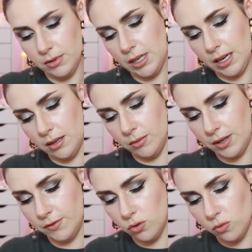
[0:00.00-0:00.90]
okay, I'm
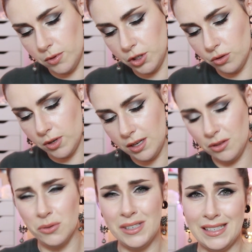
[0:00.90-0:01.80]
going to have to open to show you.
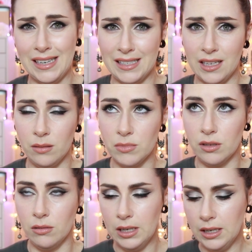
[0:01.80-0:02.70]
There's only six in them,
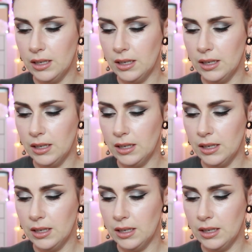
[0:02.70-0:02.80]
so